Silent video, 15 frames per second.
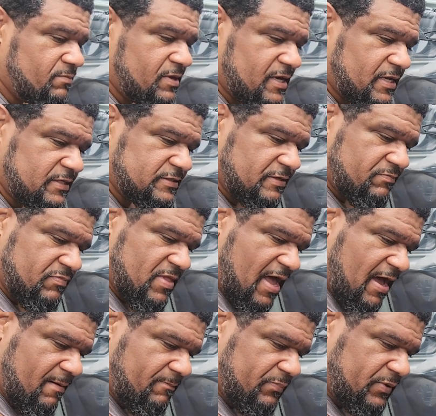because I'm
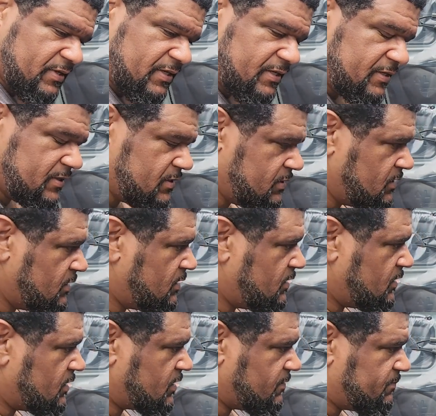not putting
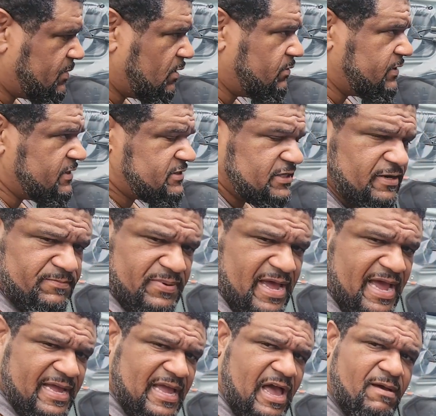components in the
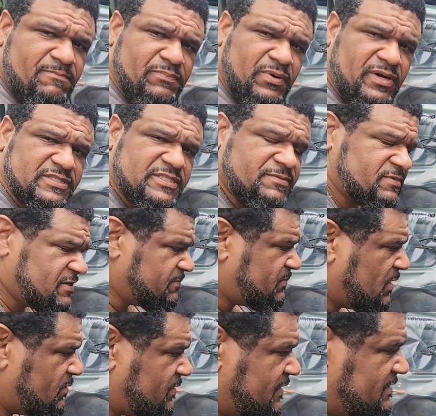back. I bought some
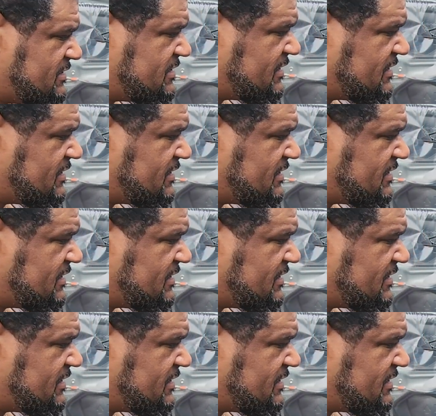components